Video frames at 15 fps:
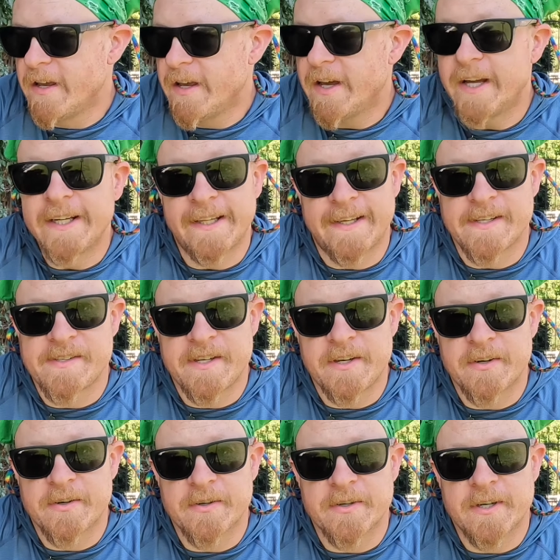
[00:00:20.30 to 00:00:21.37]
an
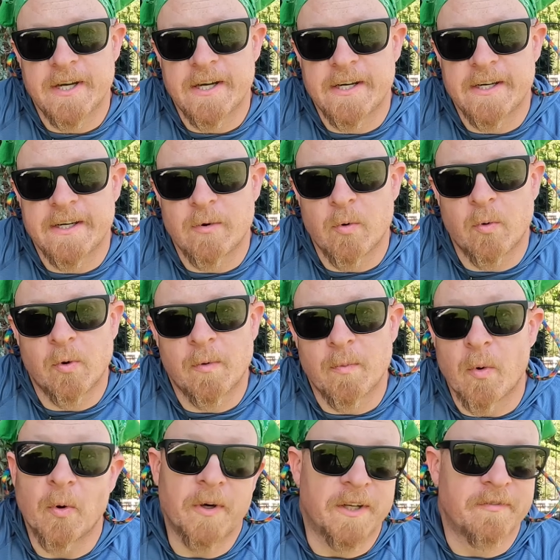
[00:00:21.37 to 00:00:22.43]
easier or
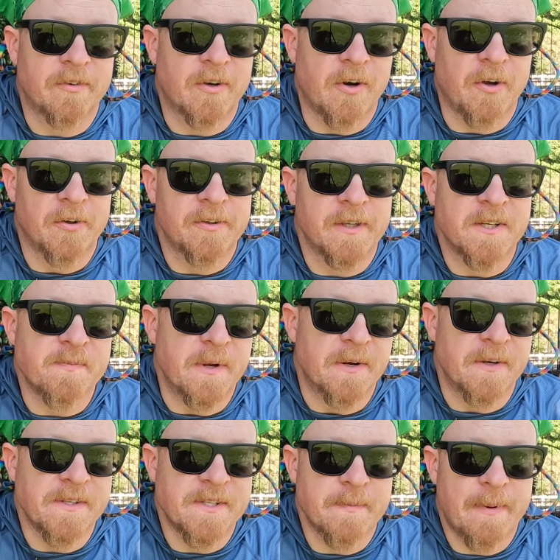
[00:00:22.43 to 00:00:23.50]
more difficult
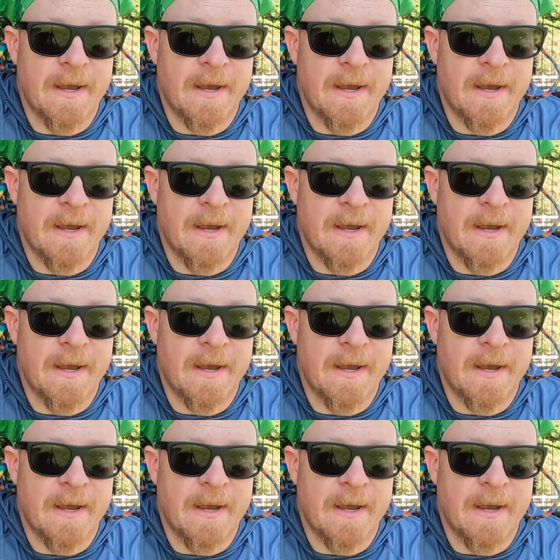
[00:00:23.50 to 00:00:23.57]
experience in the